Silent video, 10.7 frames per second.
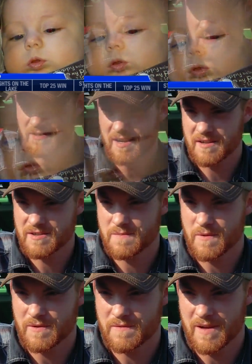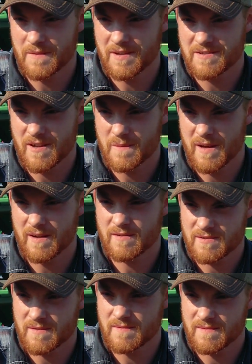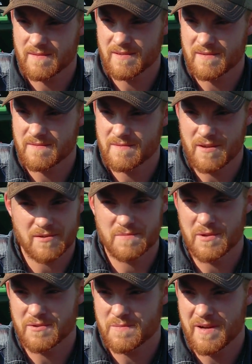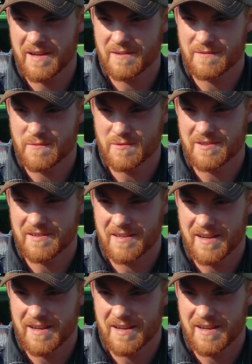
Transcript: As long as I can support the family, that's all that matters. So, as long as bills are paid and the food's on the